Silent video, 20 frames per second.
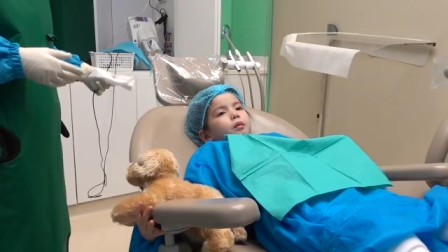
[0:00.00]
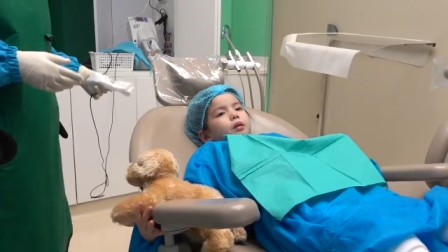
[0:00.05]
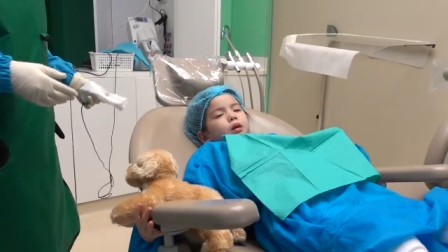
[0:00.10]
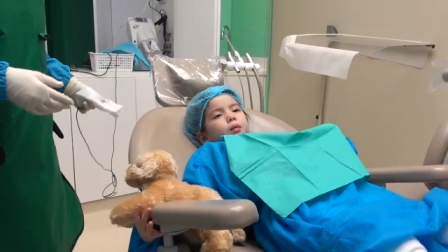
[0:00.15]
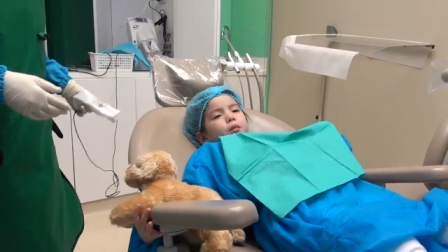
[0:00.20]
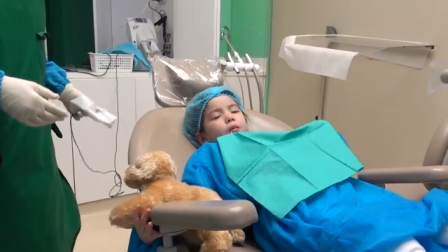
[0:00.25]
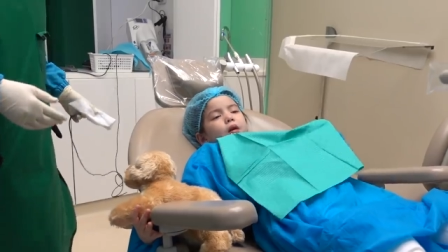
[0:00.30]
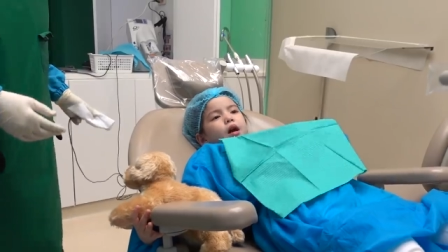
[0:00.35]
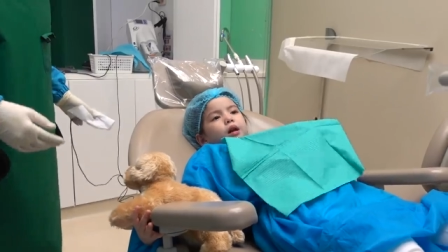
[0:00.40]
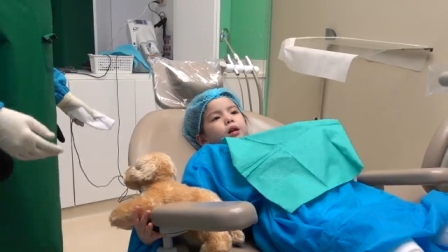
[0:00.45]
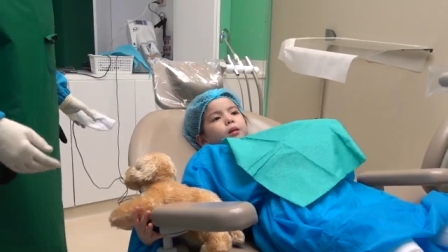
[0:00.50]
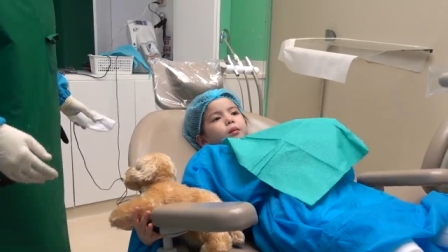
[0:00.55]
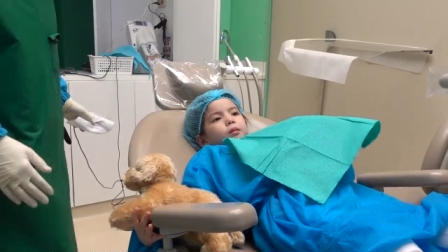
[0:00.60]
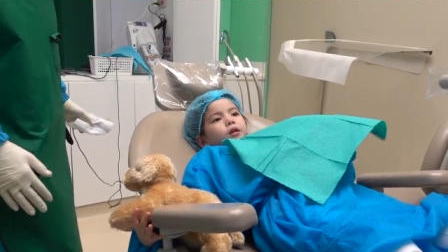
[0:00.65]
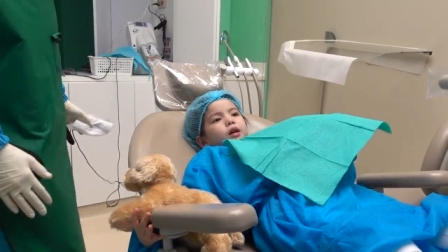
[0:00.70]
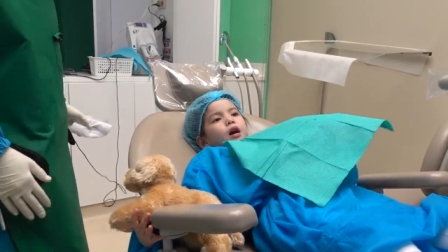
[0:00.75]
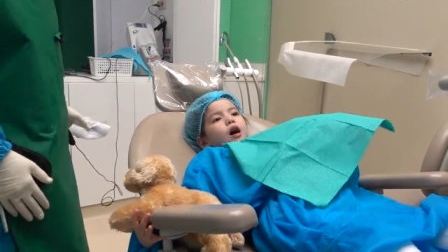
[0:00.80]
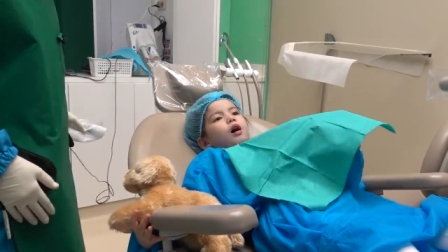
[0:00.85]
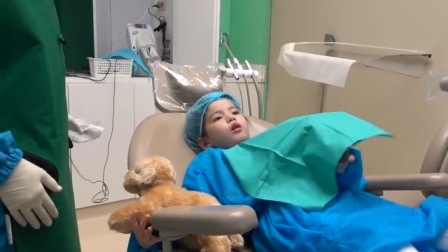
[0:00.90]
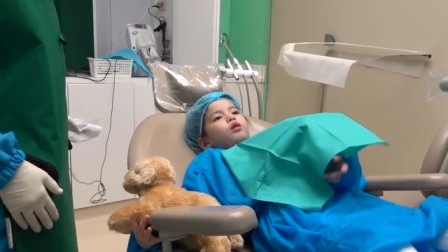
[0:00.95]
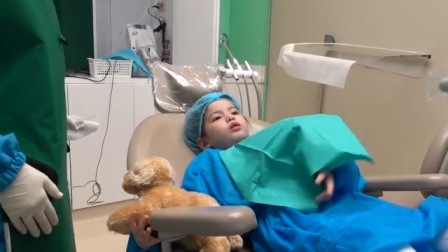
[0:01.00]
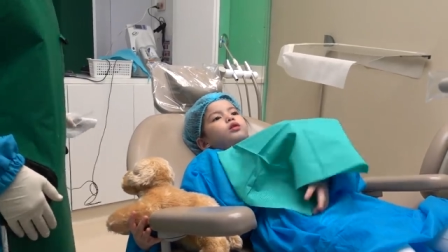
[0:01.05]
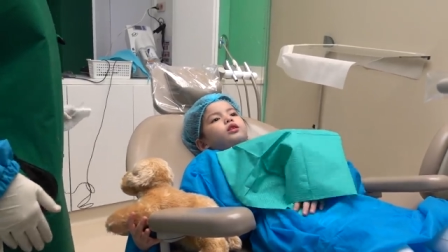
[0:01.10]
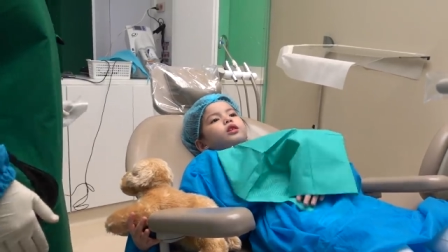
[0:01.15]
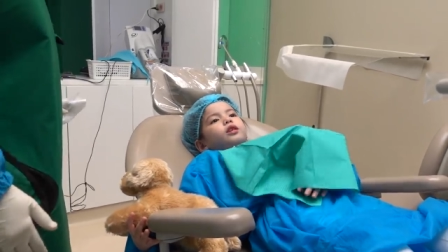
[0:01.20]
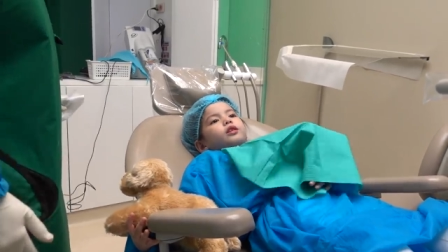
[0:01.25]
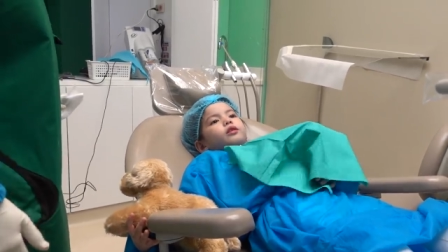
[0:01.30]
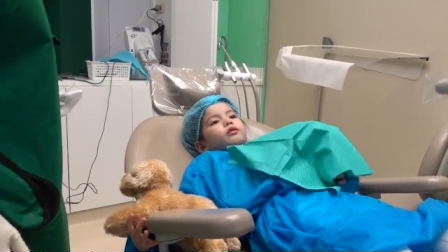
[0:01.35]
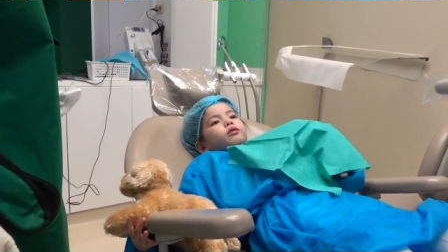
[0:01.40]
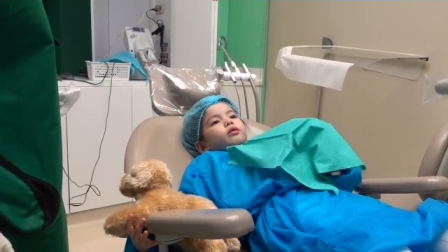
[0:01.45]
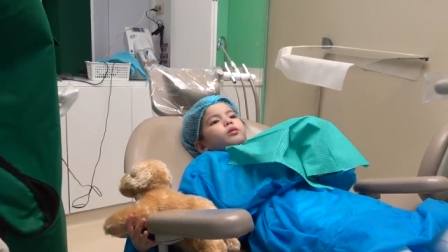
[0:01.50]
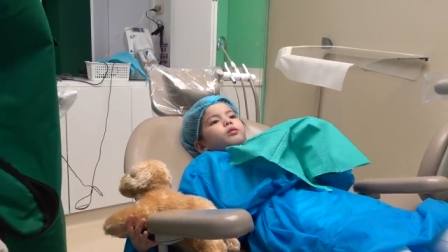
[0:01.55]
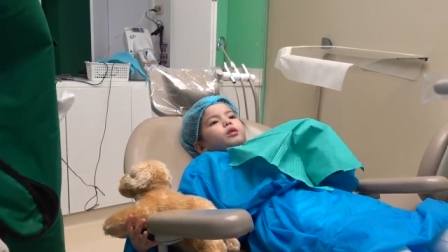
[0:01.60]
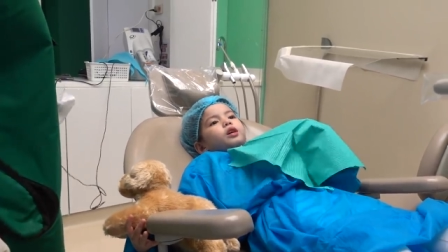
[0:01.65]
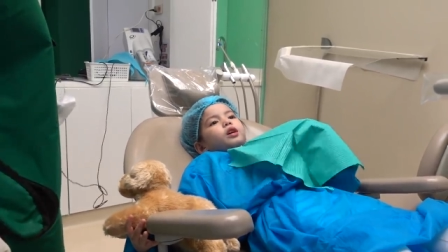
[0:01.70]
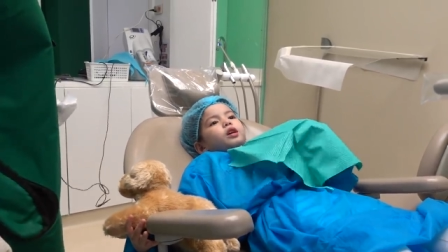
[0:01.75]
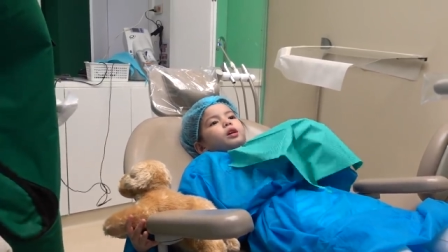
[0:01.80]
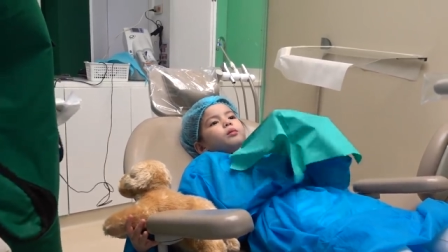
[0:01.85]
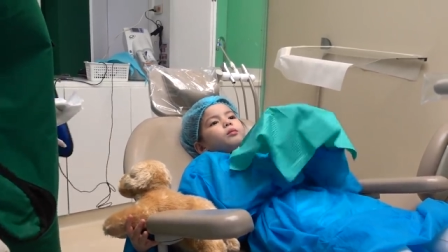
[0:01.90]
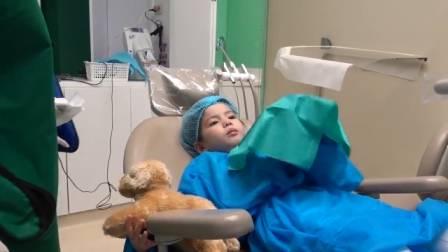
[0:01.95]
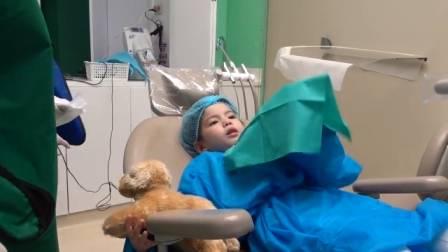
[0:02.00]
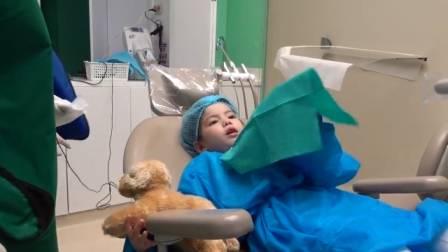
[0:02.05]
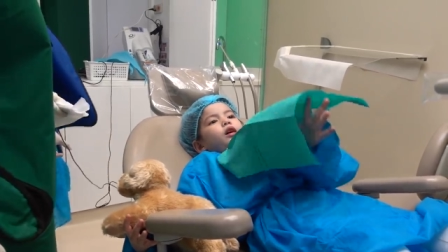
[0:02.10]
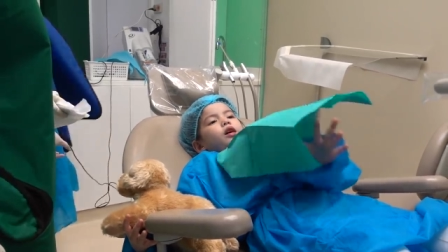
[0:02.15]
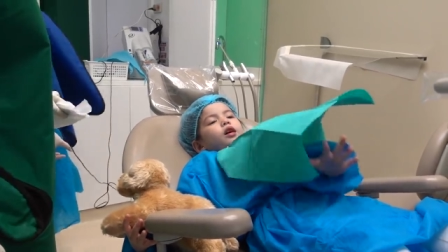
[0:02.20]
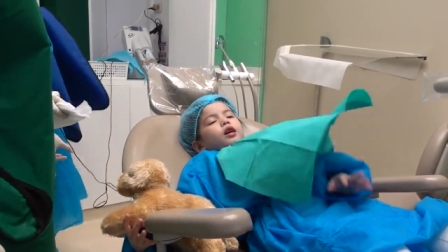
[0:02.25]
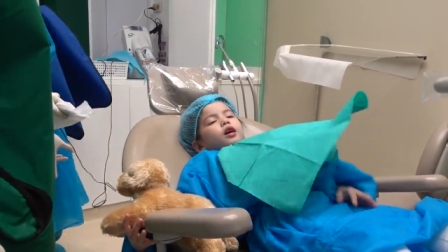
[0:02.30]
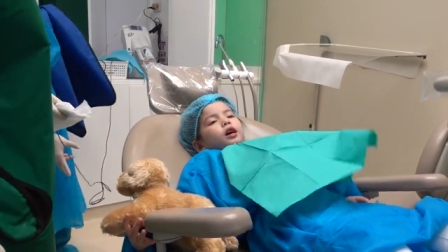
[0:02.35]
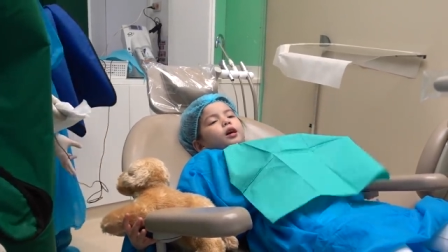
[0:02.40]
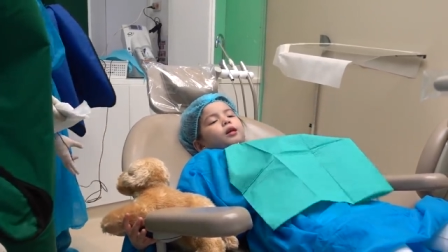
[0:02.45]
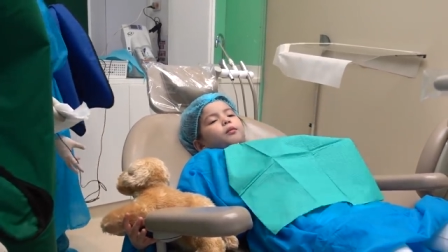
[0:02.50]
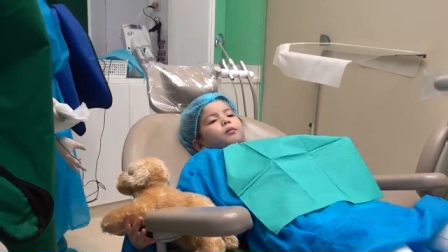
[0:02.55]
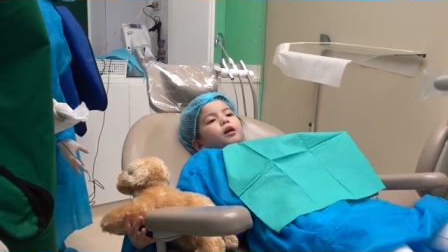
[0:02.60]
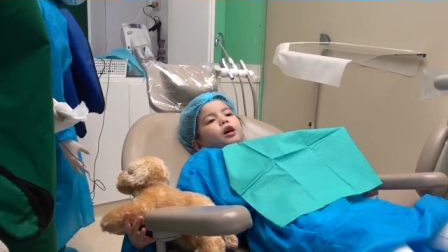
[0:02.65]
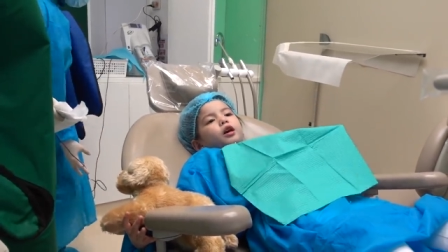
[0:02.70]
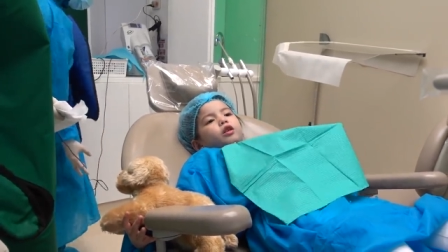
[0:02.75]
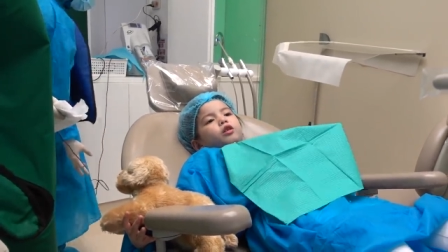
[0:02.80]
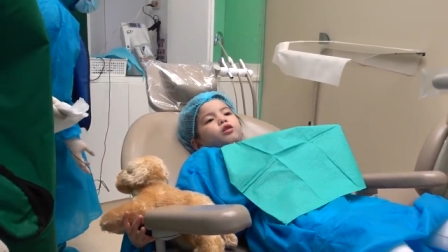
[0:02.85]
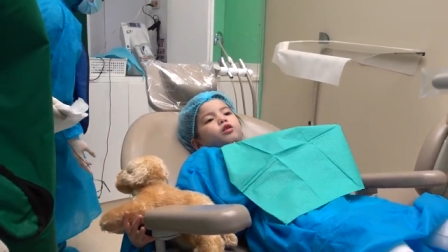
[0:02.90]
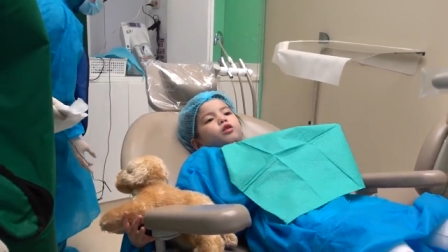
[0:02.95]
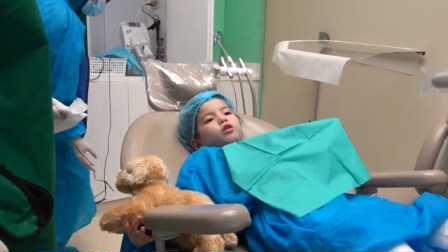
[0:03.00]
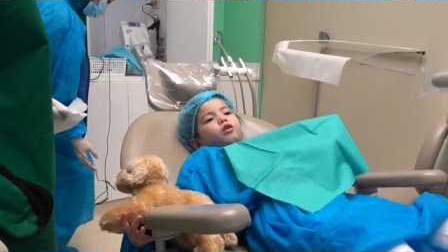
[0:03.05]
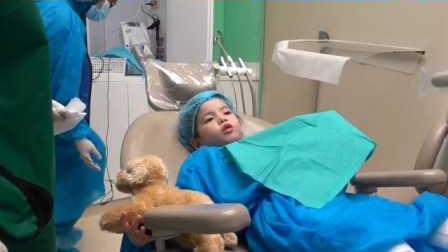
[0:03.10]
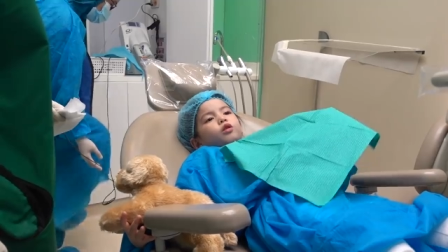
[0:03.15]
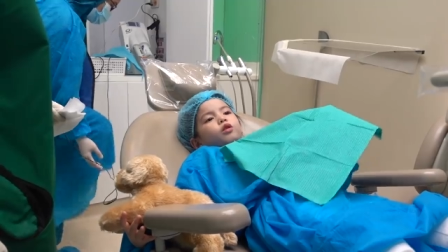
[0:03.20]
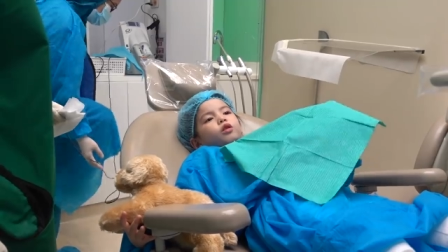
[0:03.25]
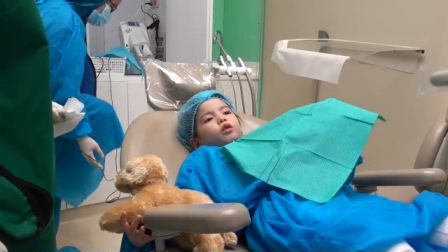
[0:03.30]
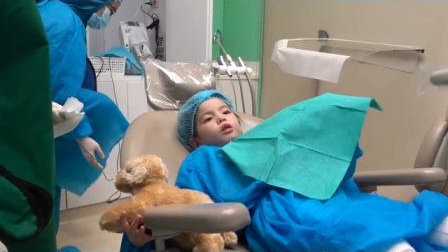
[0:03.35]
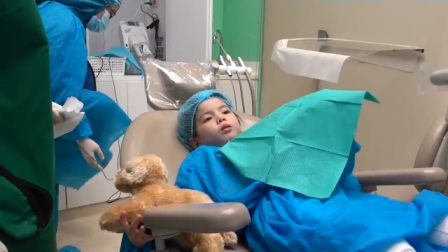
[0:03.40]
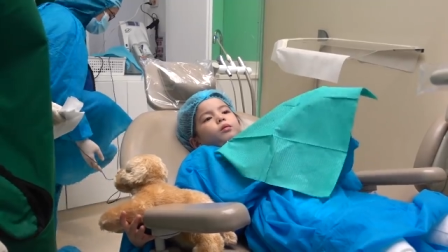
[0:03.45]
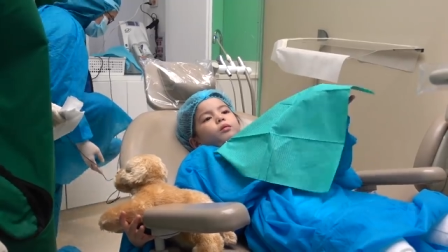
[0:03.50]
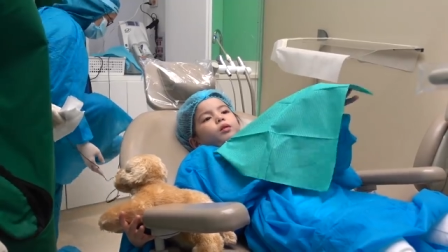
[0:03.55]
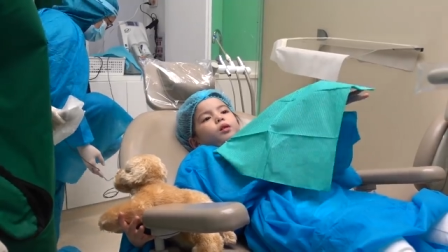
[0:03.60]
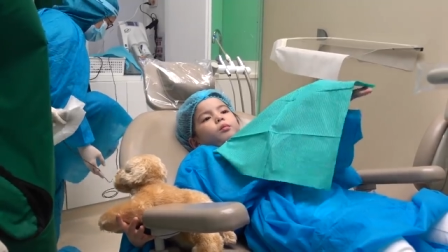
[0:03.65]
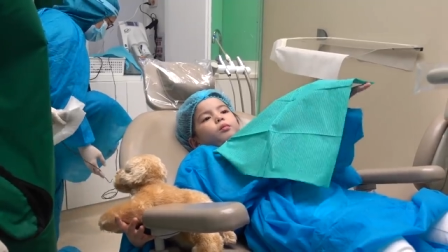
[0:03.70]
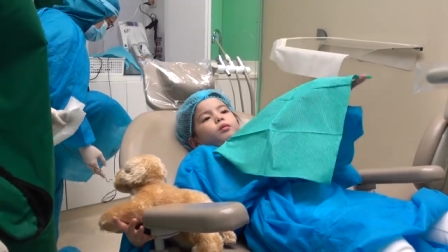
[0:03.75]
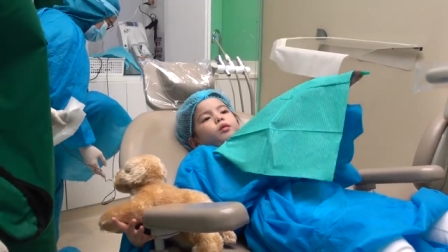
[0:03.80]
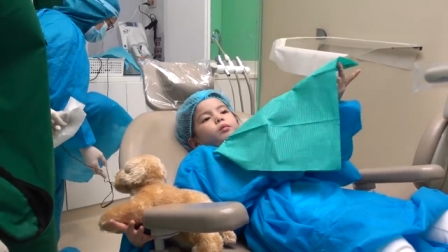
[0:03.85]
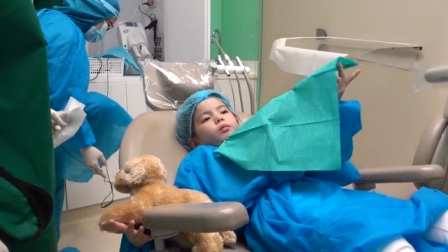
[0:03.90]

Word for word: It might be out It might be painful. It might hurt. It might